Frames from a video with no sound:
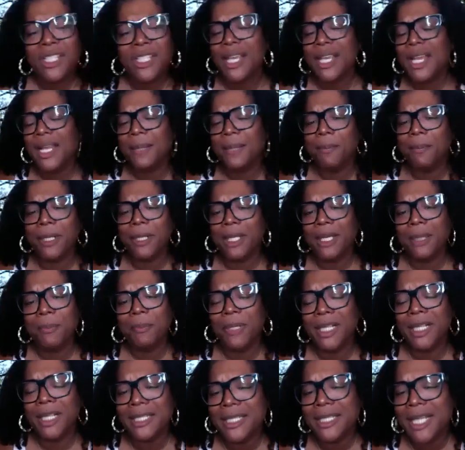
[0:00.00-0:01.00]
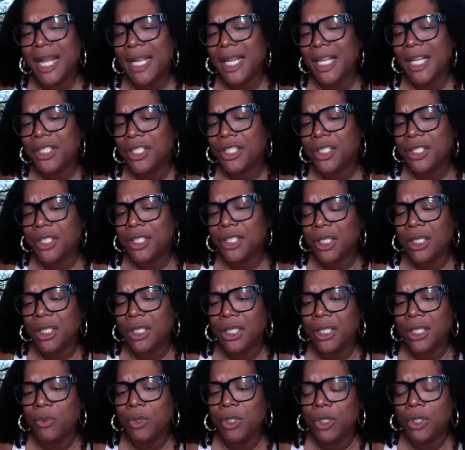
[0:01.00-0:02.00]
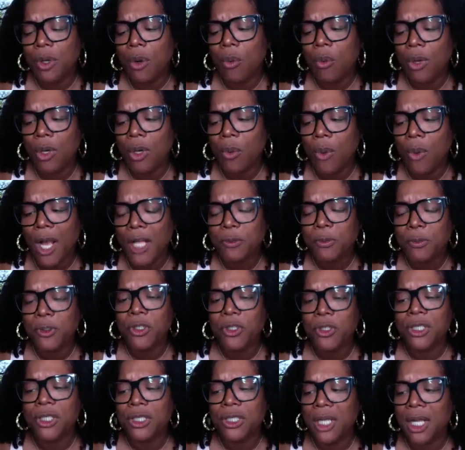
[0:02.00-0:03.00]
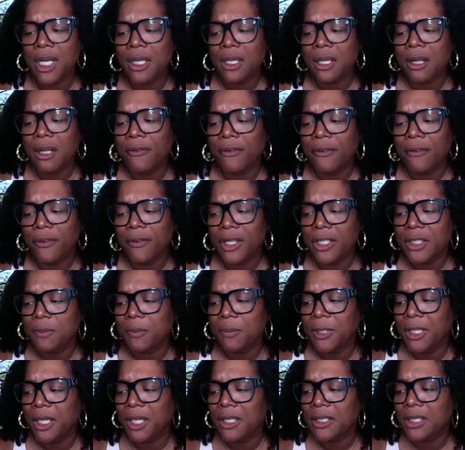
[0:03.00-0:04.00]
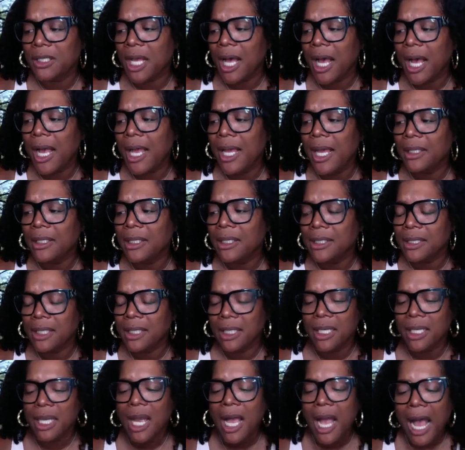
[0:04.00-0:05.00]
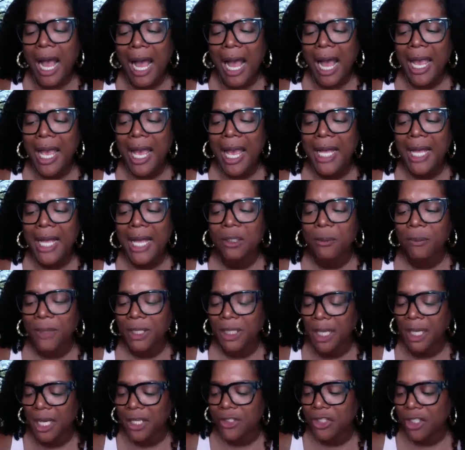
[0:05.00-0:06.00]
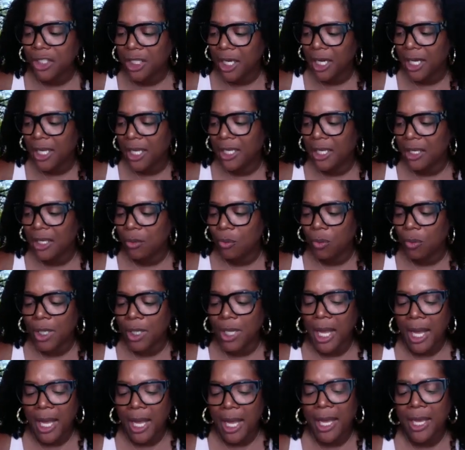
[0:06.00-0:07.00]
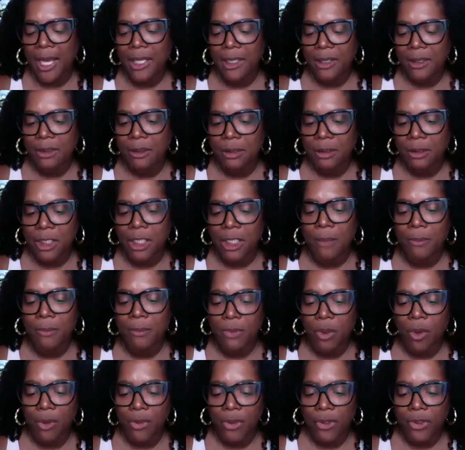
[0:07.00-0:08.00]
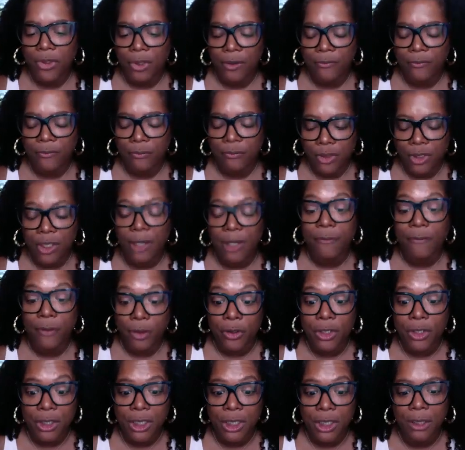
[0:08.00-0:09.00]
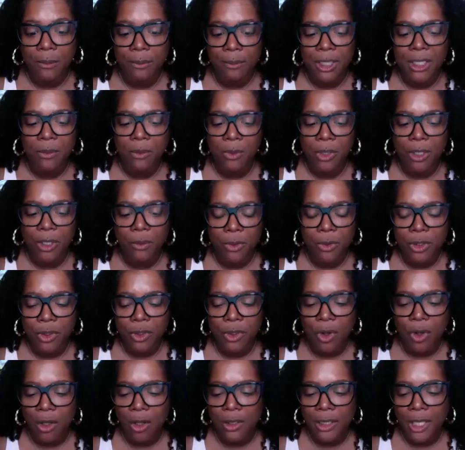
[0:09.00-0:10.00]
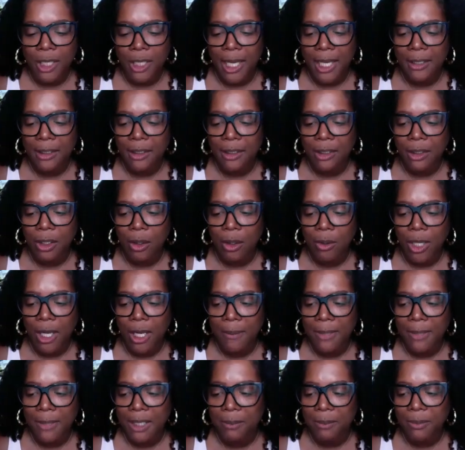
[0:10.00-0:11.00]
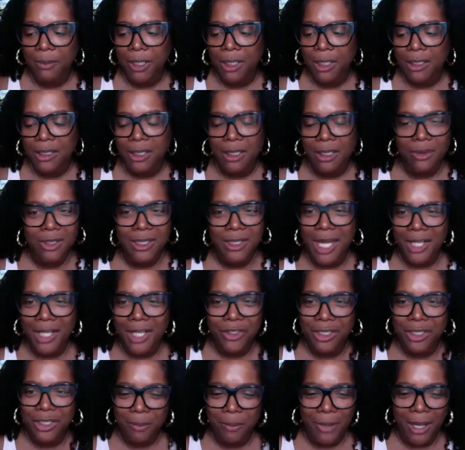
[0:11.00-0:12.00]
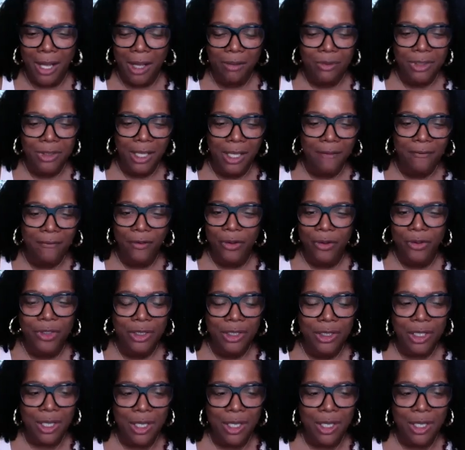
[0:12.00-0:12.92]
thing, but it's not necessarily that we don't want to watch because there's not enough of us. Because I had to be educated when I jumped on the diversity committee when it was called that. You know what I mean? Because it's not just about diverse